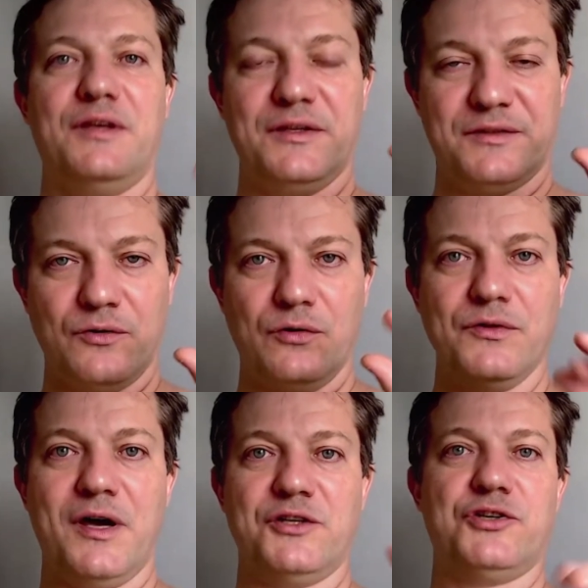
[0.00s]
it's all
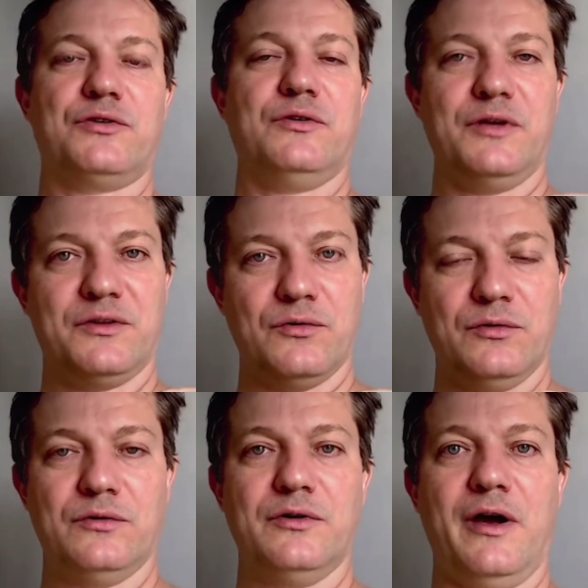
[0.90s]
natural. It
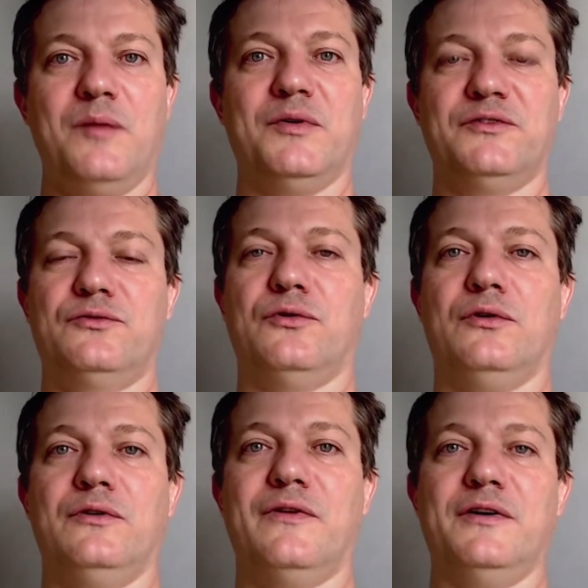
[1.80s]
all happens to
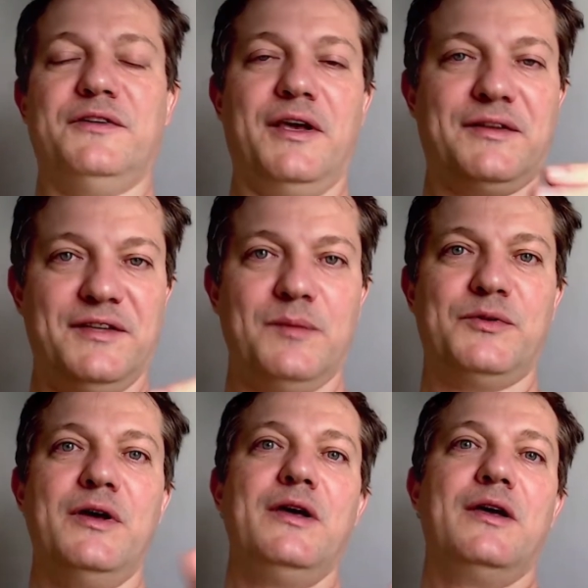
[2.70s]
all of us,
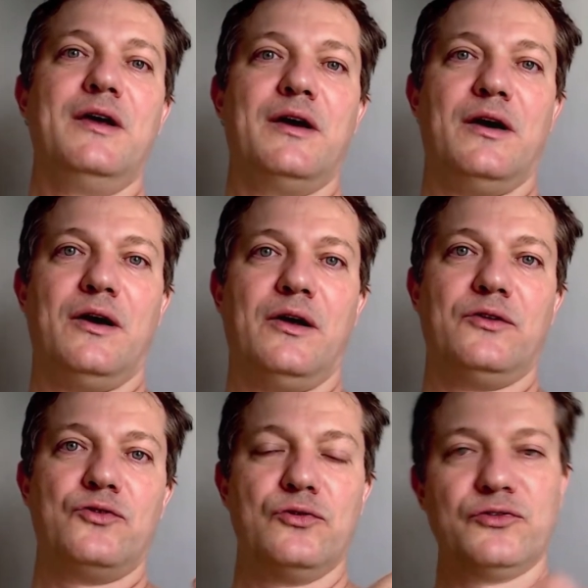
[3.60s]
except
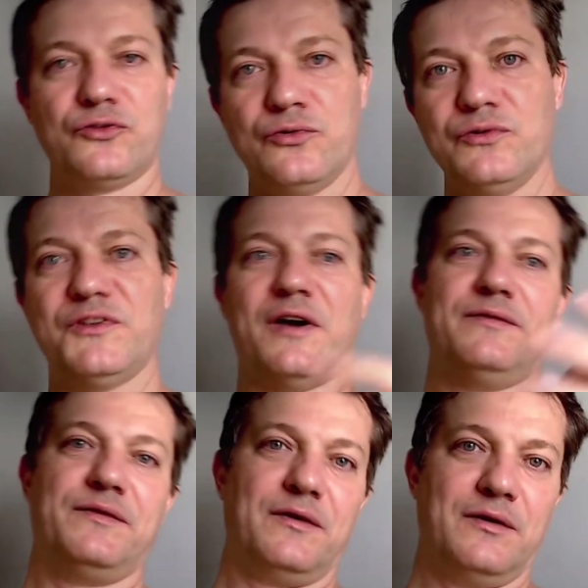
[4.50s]
uh, those who
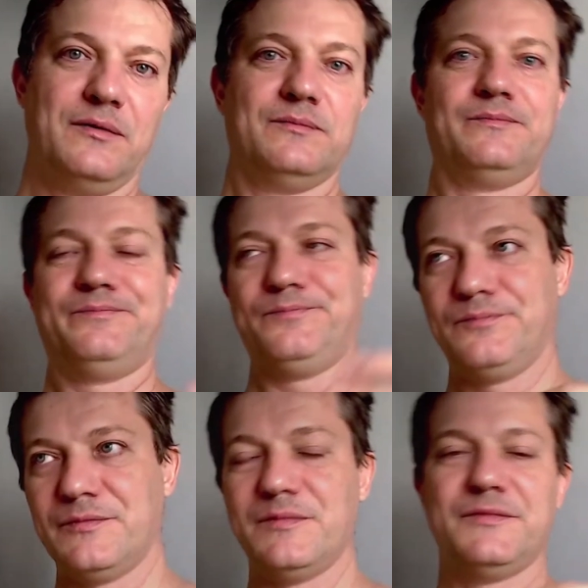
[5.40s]
suffer,
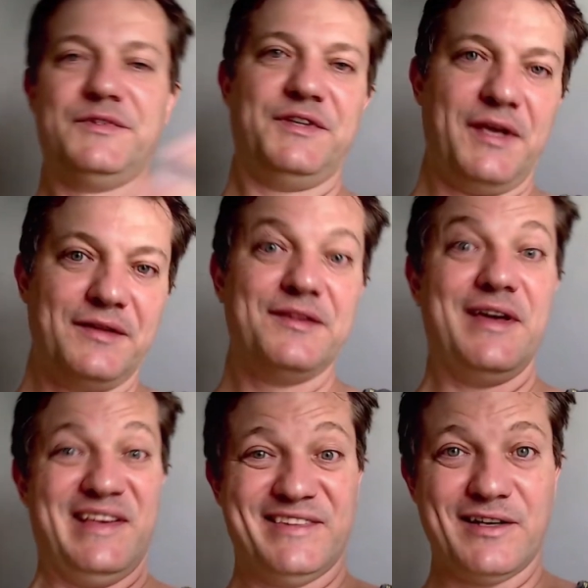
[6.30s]
saying
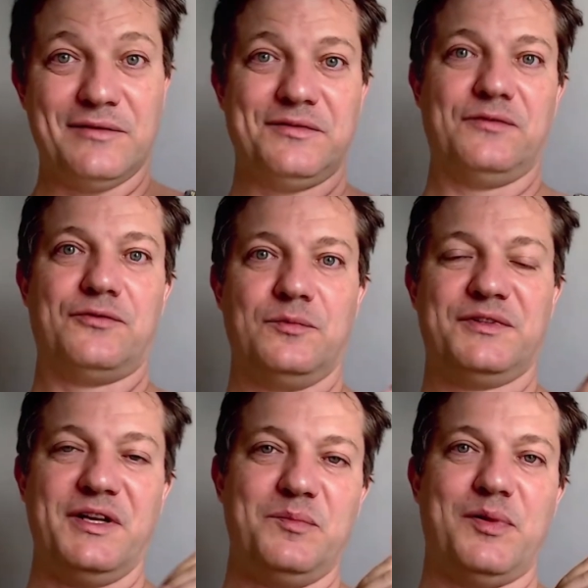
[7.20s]
they suffer from
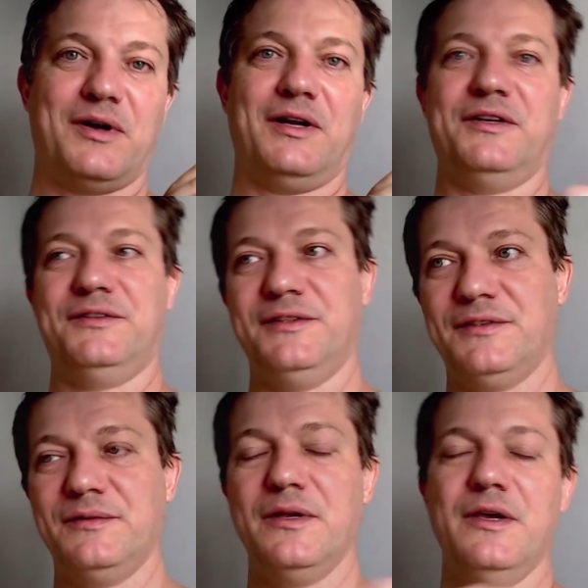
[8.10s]
sleep
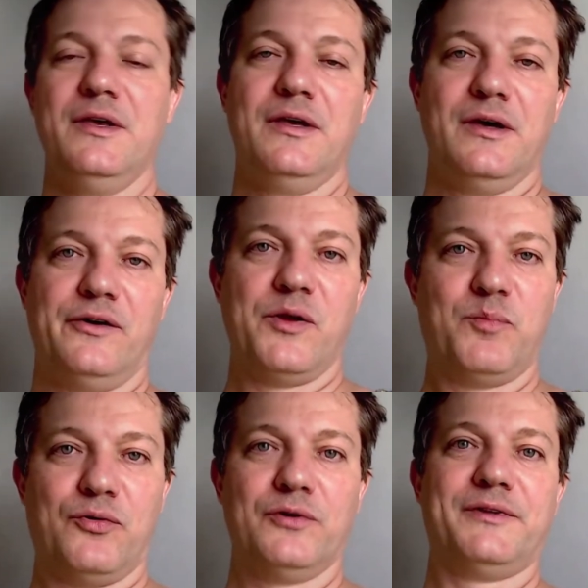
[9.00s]
paralysis,
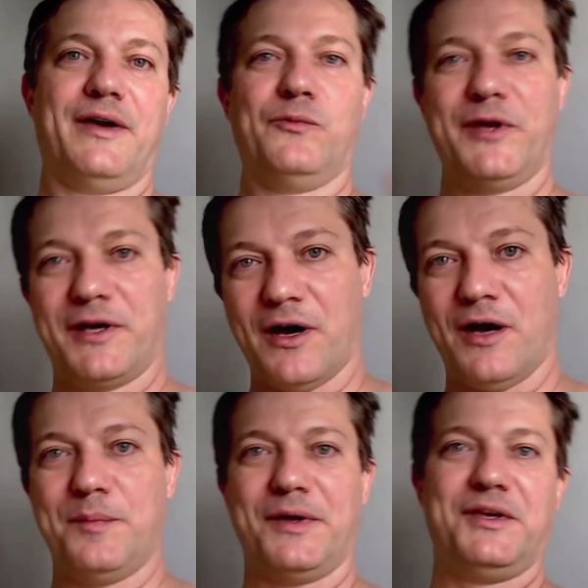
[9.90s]
report I wake
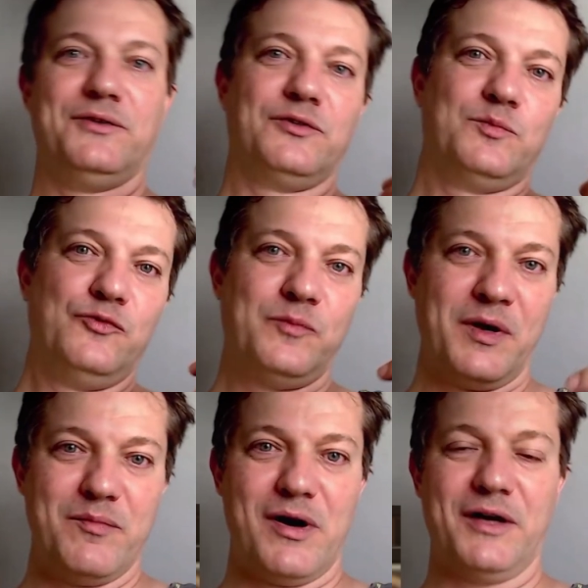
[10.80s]
up, I cannot move
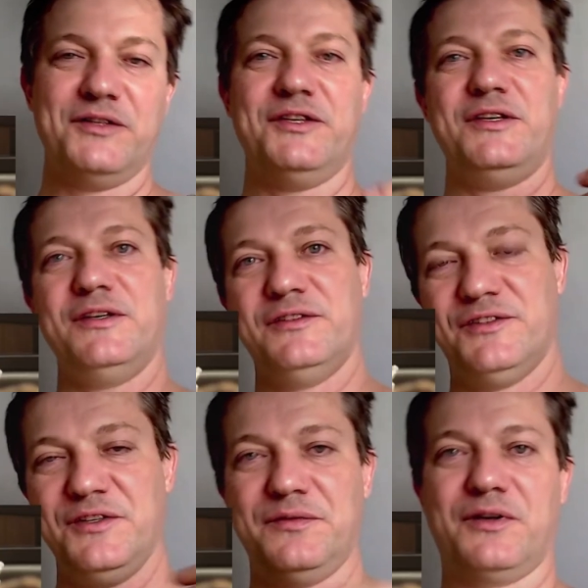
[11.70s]
my body, it's
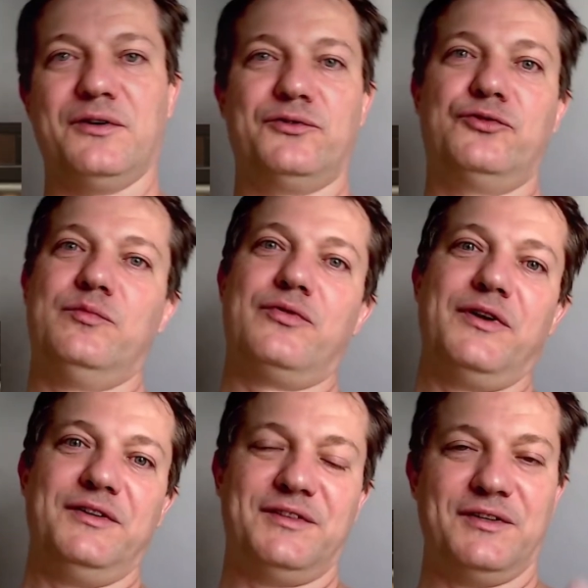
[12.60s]
difficult to
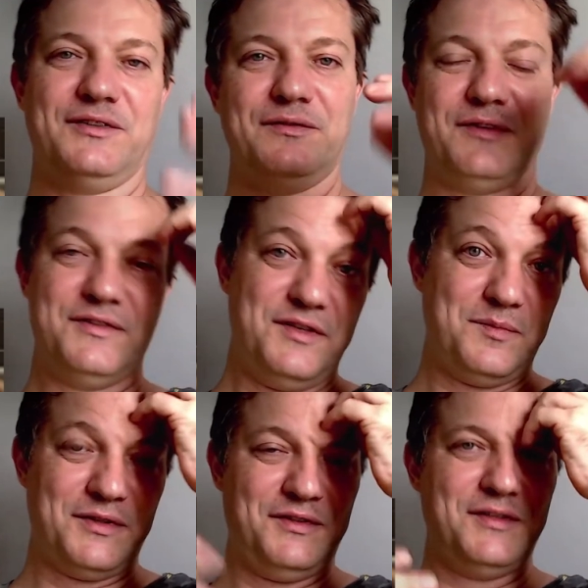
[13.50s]
breathe, as if a
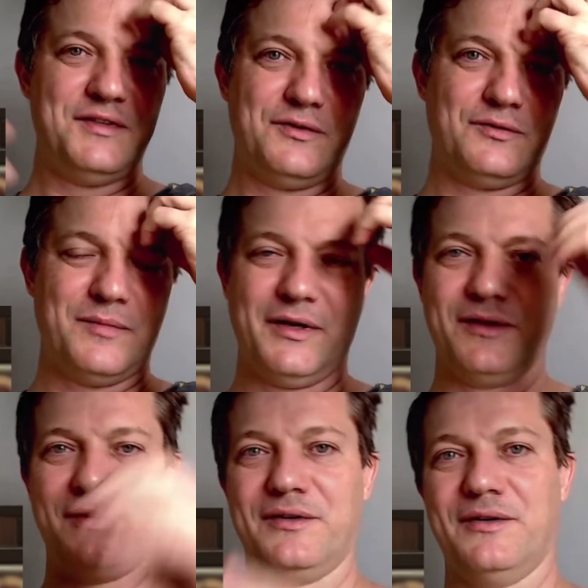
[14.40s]
demon sitting on my
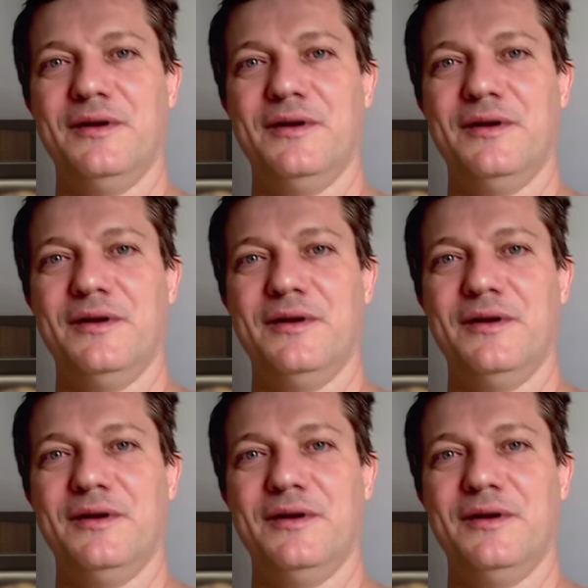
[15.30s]
uh,